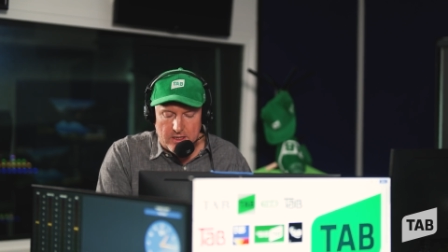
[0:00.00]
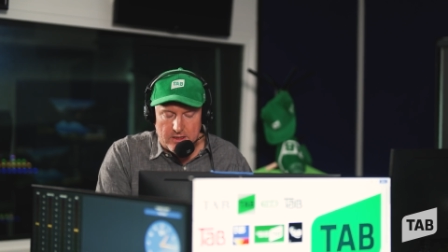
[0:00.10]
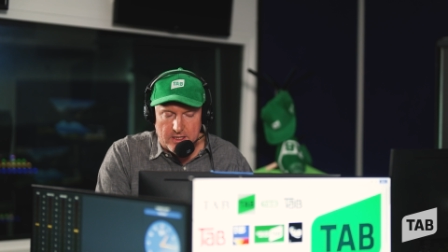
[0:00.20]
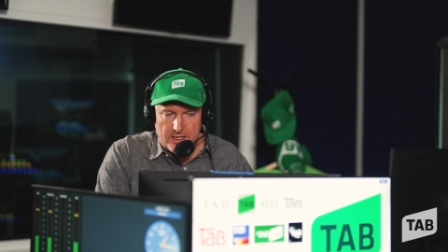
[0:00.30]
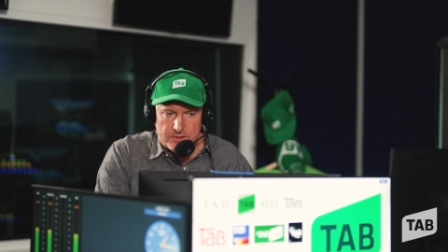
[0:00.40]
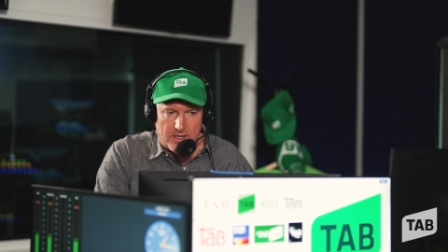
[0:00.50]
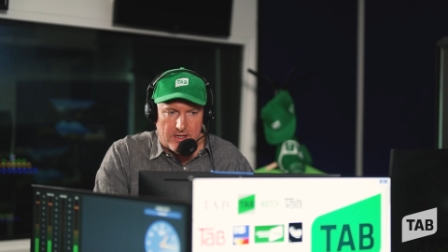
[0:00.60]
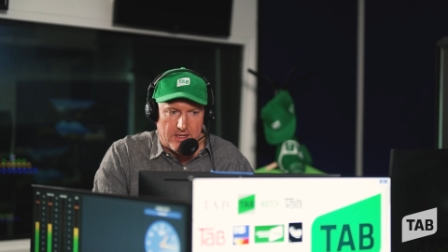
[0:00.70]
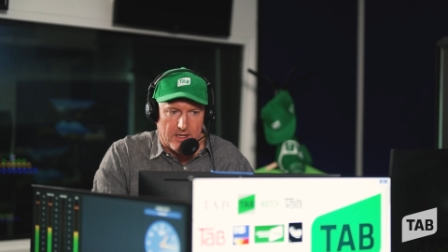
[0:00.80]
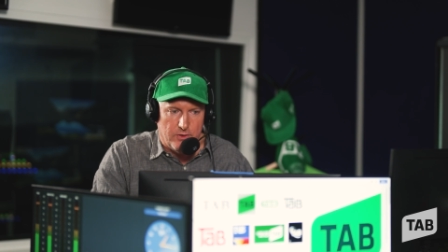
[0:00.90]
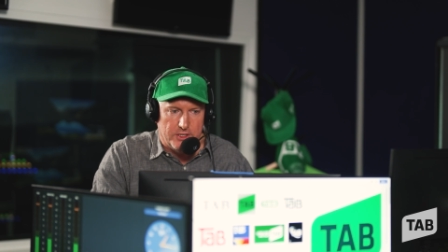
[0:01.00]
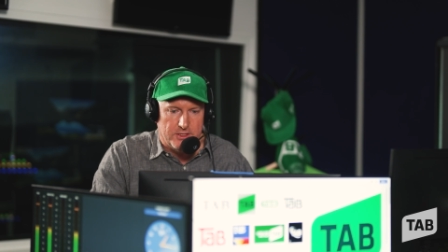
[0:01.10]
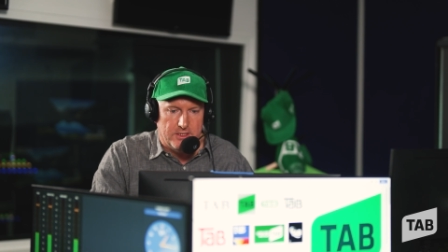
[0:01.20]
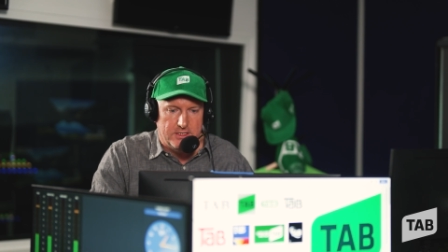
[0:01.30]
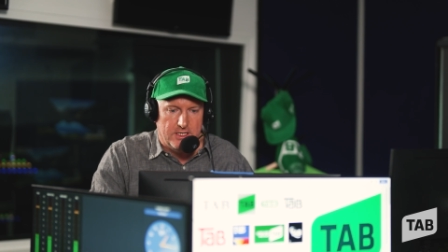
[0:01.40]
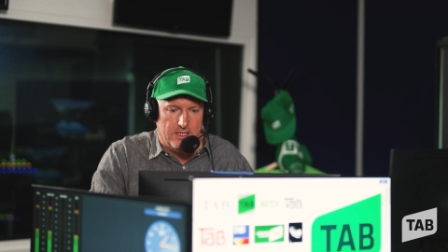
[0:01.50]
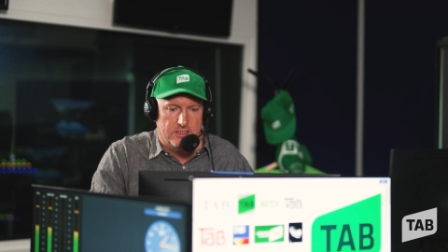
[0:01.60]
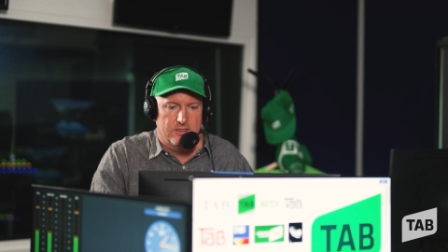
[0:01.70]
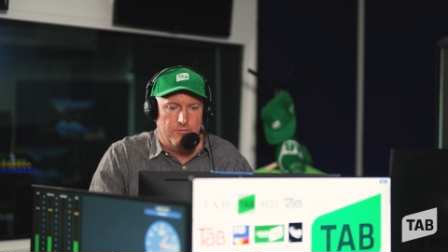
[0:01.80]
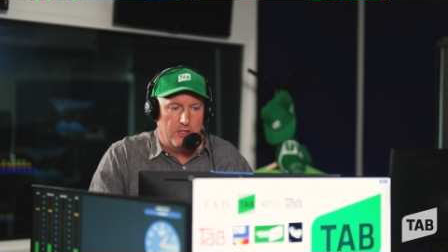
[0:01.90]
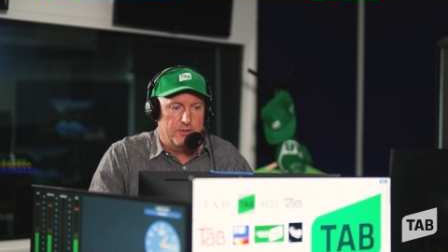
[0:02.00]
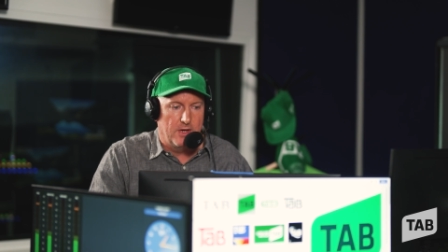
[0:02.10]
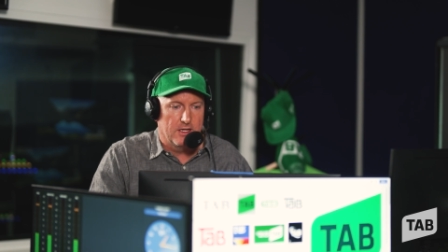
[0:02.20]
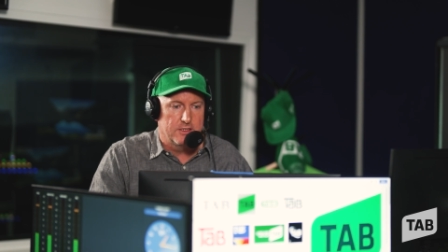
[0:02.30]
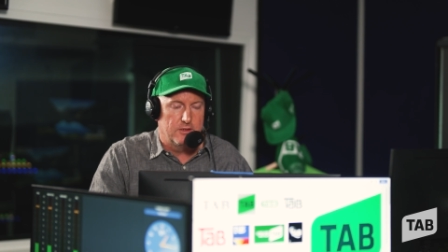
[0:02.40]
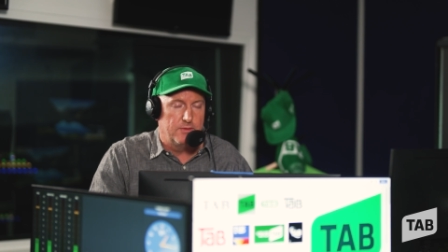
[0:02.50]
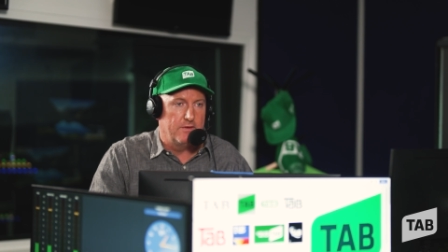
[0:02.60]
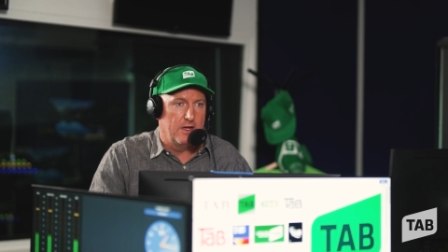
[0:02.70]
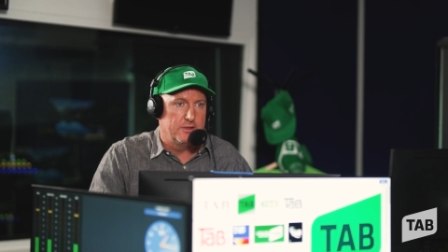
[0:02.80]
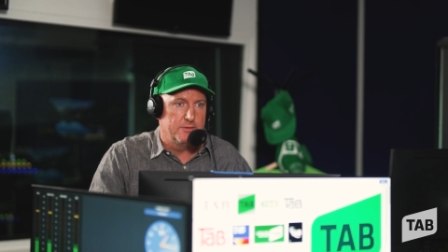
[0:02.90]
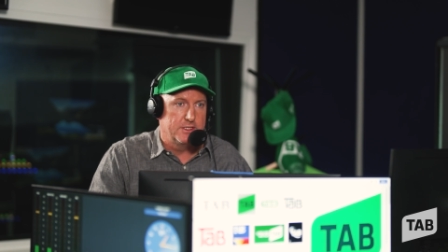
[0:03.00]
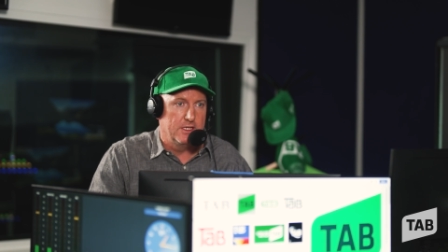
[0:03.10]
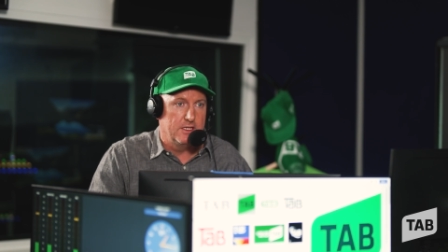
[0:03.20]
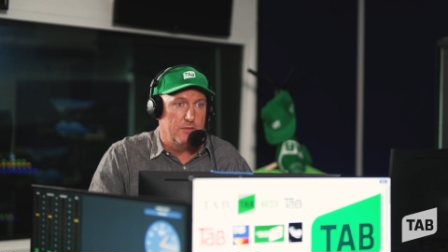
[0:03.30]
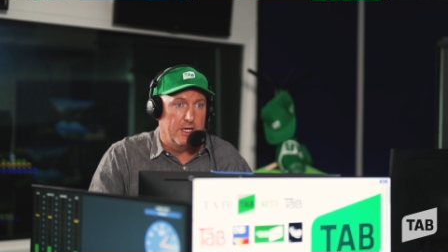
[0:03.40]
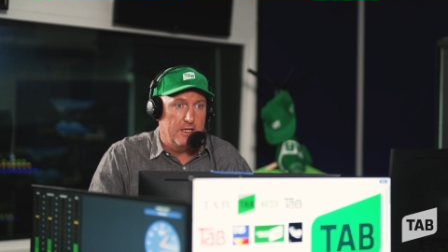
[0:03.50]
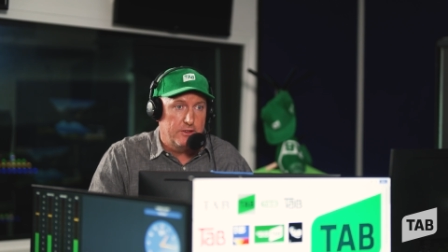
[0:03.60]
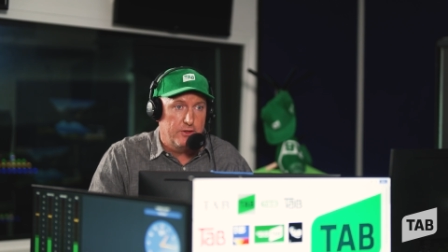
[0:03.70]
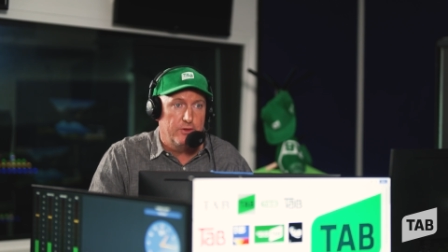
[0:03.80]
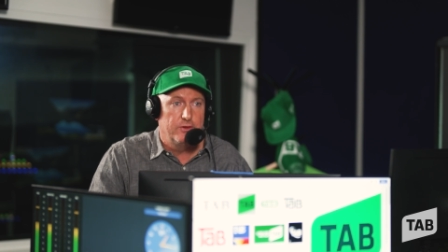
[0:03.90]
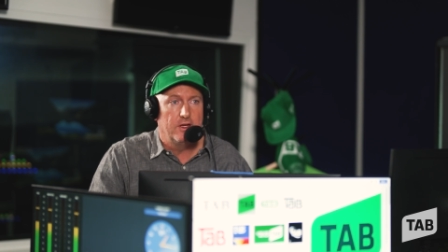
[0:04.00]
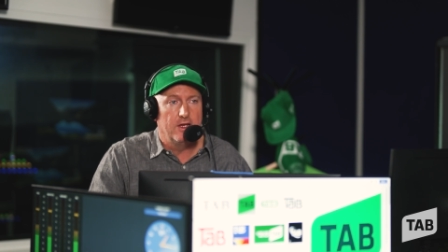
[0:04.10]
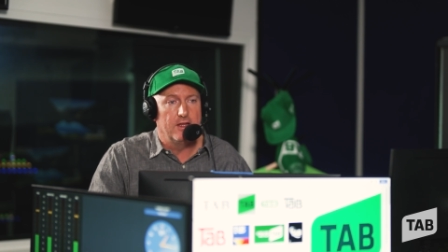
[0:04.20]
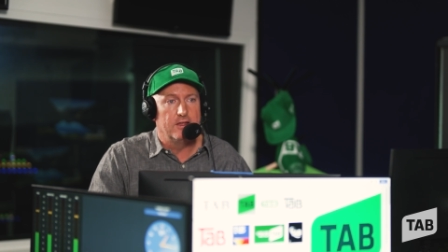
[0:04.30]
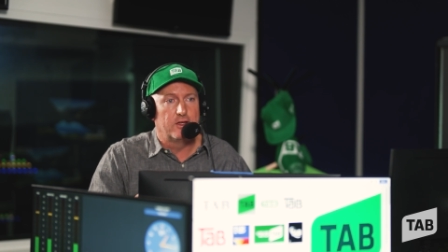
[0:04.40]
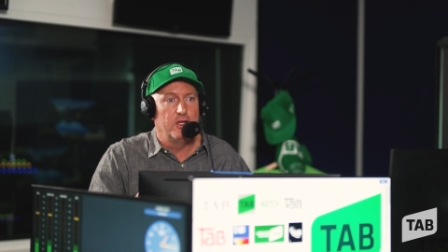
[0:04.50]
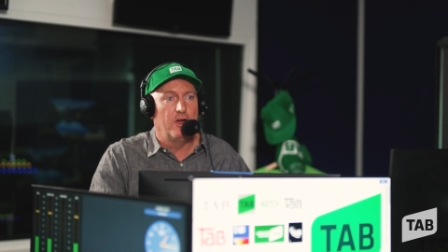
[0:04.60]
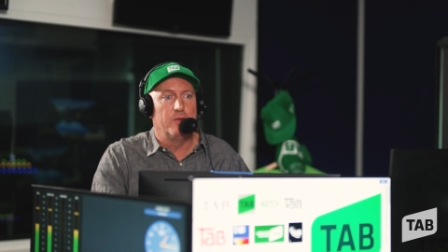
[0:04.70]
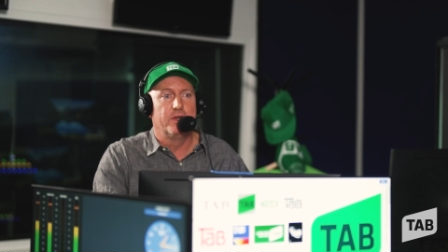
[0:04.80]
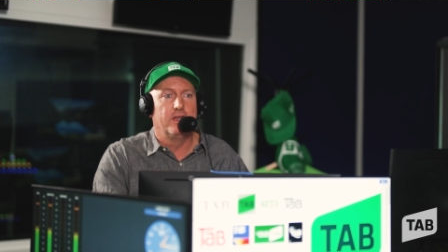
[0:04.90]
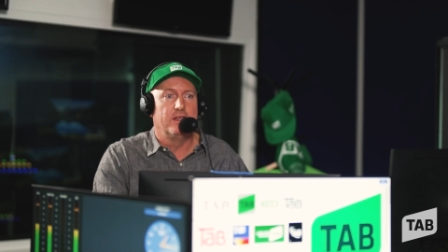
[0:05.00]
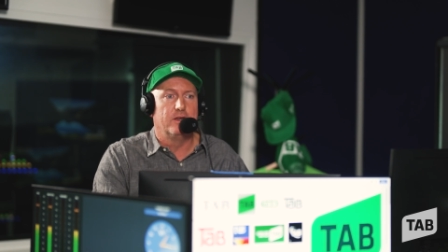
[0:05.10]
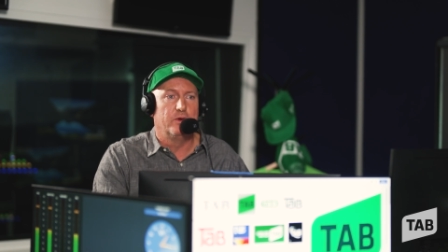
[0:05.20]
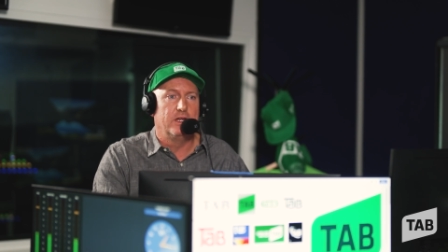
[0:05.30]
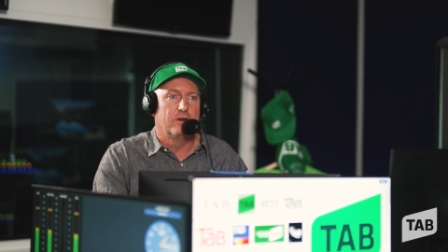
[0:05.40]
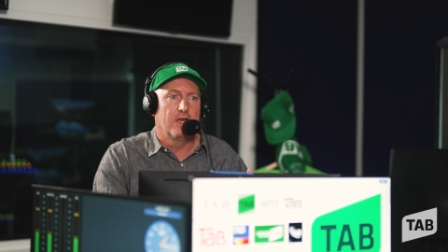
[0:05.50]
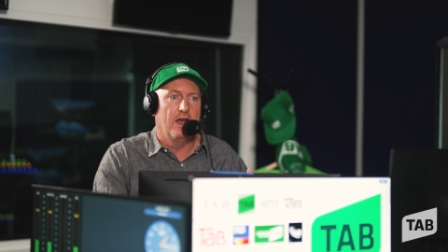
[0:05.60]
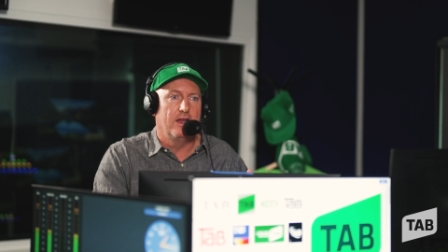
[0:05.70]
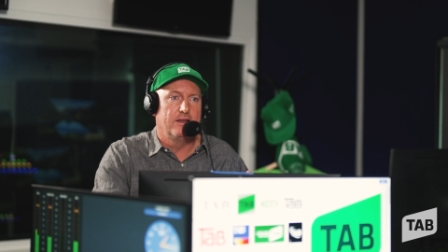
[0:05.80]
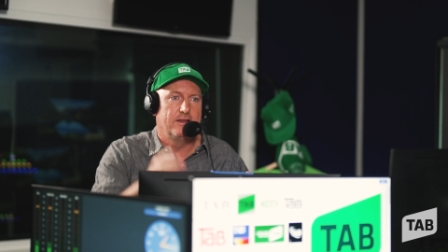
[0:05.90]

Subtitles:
the next part of that question is, yes, most markets are above 100% that you bet into, and the QOP that we look at,